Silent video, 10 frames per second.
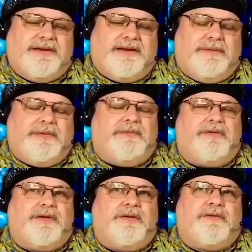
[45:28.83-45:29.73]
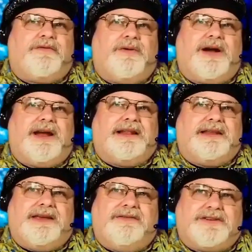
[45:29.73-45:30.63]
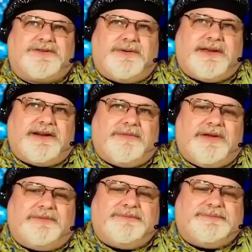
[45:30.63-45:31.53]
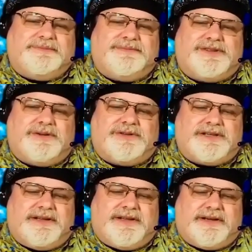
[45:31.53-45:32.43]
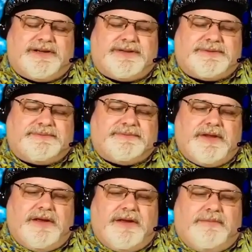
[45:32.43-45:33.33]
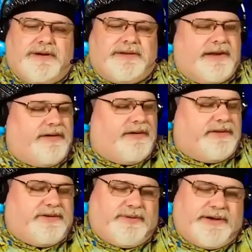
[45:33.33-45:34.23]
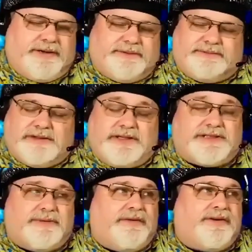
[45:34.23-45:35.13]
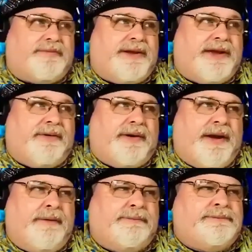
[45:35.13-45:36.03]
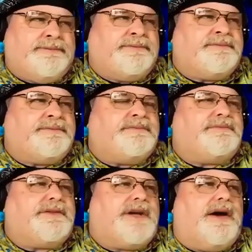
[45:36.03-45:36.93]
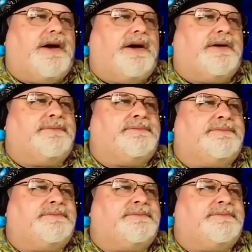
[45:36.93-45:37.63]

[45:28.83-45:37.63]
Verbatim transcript: i mean, here before I leave this weekend. I mean, so we'll see how that goes but they are on their way, at least delivered to me anyway. Um,